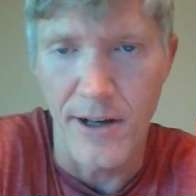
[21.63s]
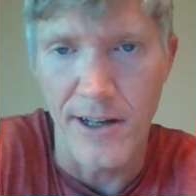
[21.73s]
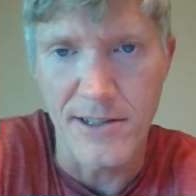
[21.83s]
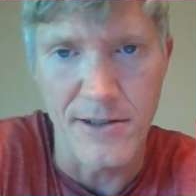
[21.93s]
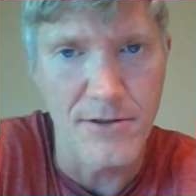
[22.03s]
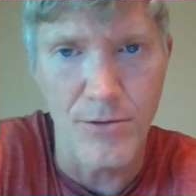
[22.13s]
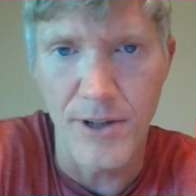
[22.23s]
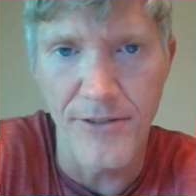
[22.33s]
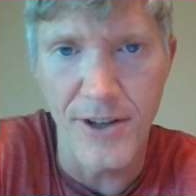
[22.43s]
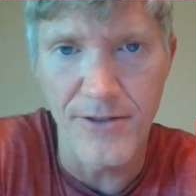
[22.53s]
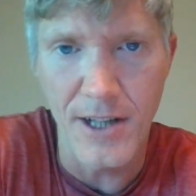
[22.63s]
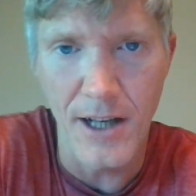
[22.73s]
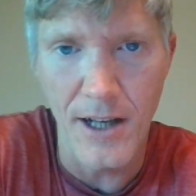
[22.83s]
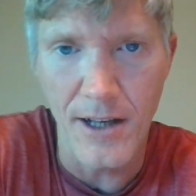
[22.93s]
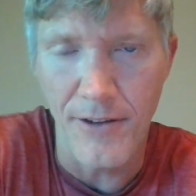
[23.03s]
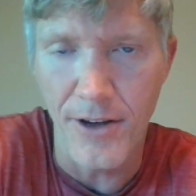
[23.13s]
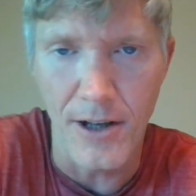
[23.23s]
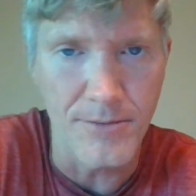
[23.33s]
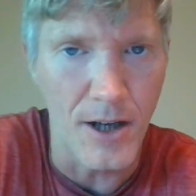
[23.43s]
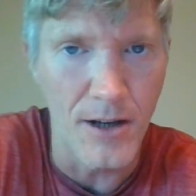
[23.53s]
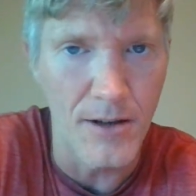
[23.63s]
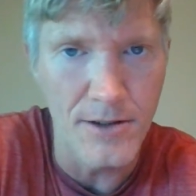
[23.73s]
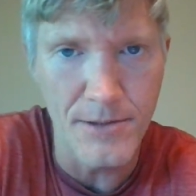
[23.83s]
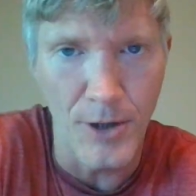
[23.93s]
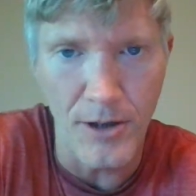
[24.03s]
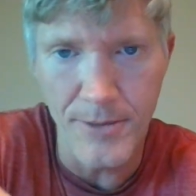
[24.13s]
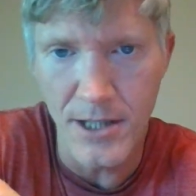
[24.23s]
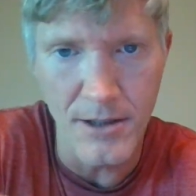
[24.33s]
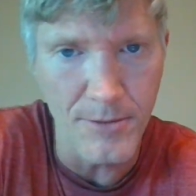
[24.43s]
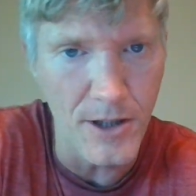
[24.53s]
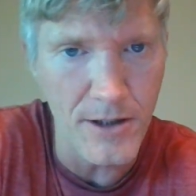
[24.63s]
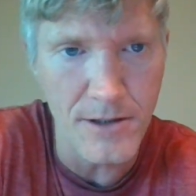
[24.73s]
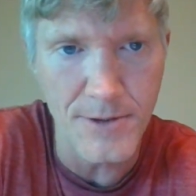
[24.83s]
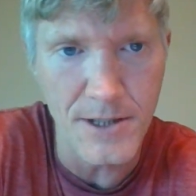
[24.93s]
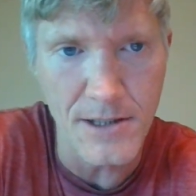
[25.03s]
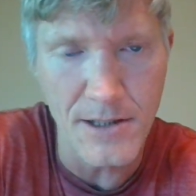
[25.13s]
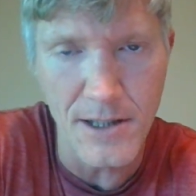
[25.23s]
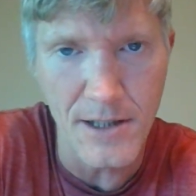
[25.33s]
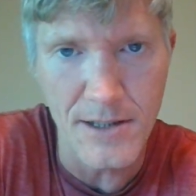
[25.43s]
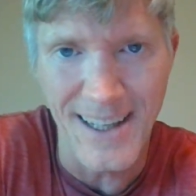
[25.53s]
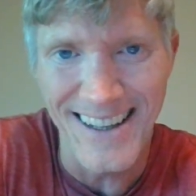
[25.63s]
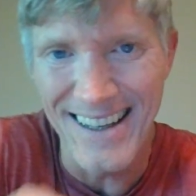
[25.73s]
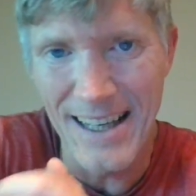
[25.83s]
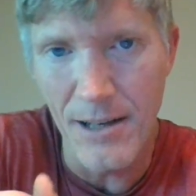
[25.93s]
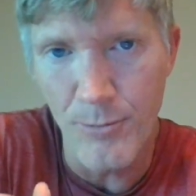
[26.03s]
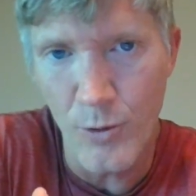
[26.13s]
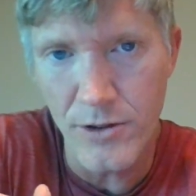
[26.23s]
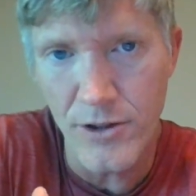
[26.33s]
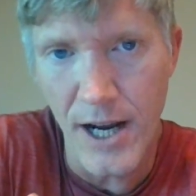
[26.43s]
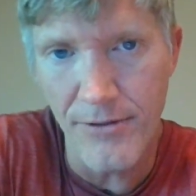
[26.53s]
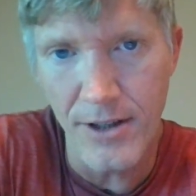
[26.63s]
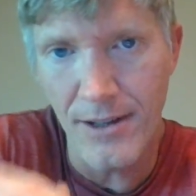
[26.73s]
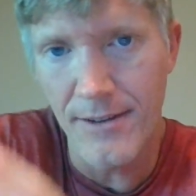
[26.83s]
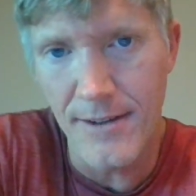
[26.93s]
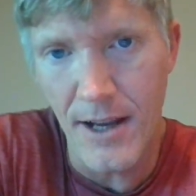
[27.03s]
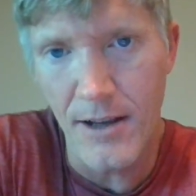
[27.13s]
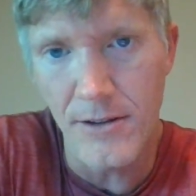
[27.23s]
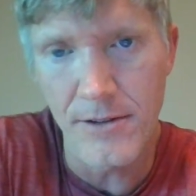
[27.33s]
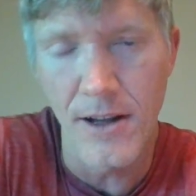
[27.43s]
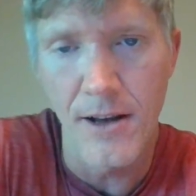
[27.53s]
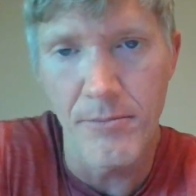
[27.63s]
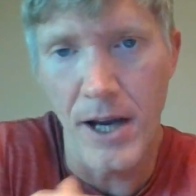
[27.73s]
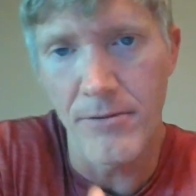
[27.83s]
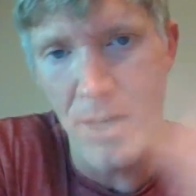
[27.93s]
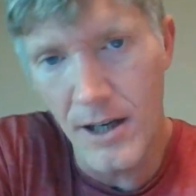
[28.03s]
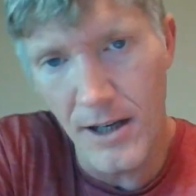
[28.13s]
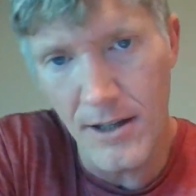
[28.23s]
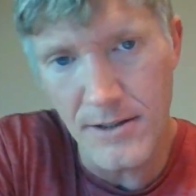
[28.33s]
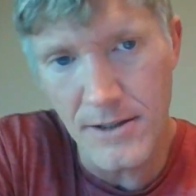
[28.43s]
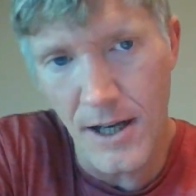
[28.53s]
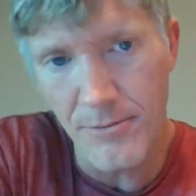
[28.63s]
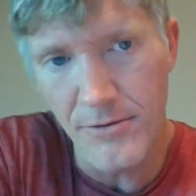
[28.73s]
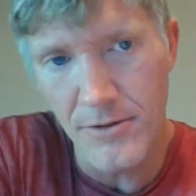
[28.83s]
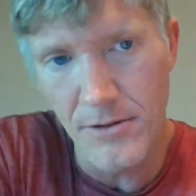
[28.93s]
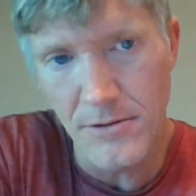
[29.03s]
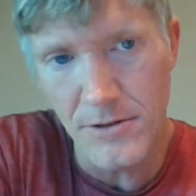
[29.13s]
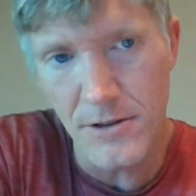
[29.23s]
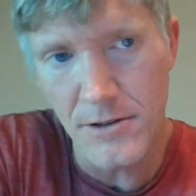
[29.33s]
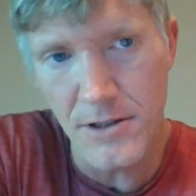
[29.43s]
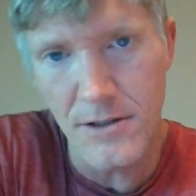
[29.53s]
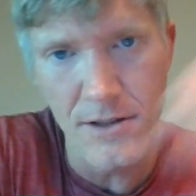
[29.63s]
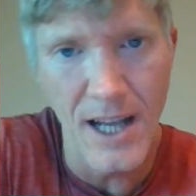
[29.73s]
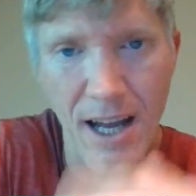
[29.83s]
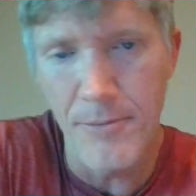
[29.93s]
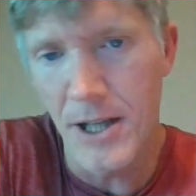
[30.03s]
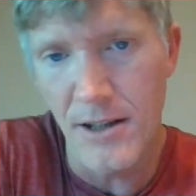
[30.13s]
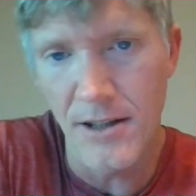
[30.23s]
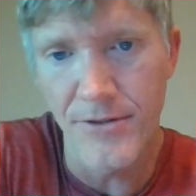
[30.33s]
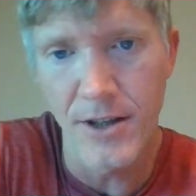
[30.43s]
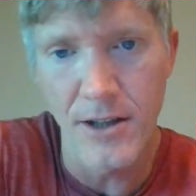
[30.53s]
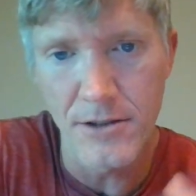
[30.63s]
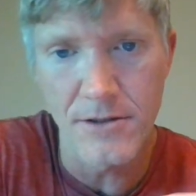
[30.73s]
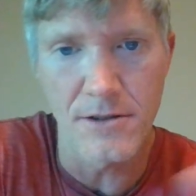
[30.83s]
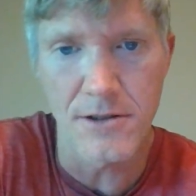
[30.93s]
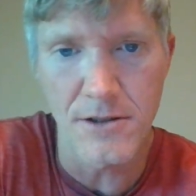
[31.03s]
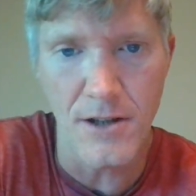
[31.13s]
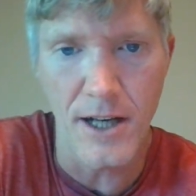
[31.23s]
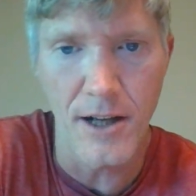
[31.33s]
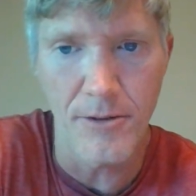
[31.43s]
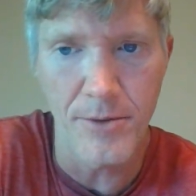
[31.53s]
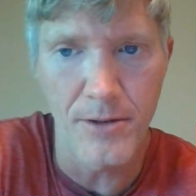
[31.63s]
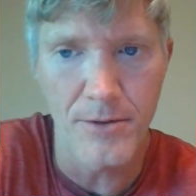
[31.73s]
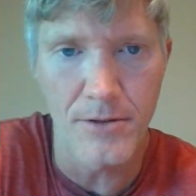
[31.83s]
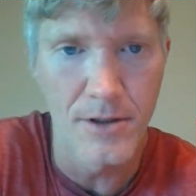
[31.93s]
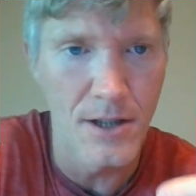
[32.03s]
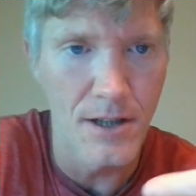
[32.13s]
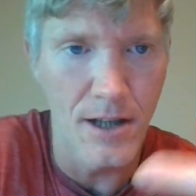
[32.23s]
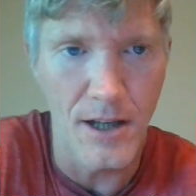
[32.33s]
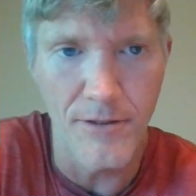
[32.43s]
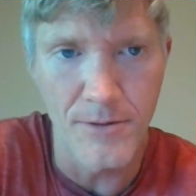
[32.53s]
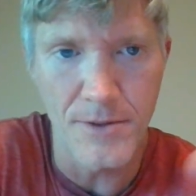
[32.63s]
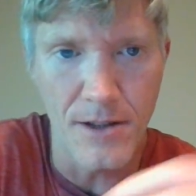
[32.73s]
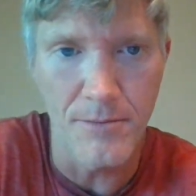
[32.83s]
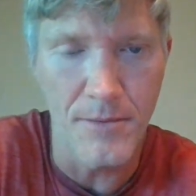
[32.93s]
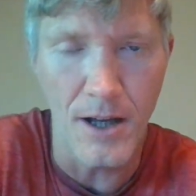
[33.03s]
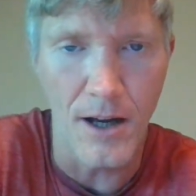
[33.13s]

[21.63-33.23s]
since 2015. I've helped small, medium, large businesses get more traffic and sales by ranking at the top of Google searches. I make these videos to just try and help people, give them some